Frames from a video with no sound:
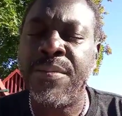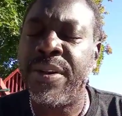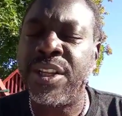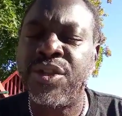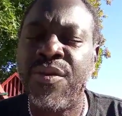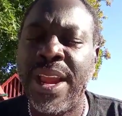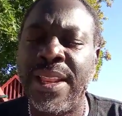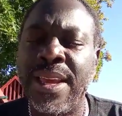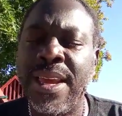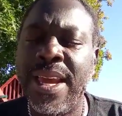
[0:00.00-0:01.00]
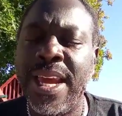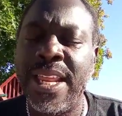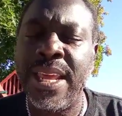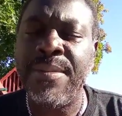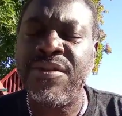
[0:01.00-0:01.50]
to bring strength in
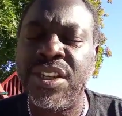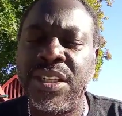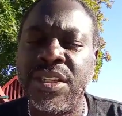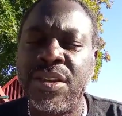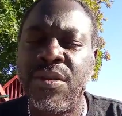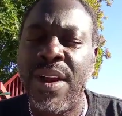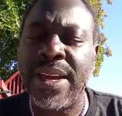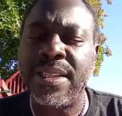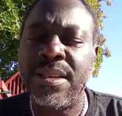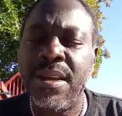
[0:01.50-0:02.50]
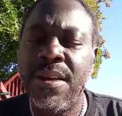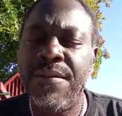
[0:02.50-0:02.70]
the name of Jesus the Christ.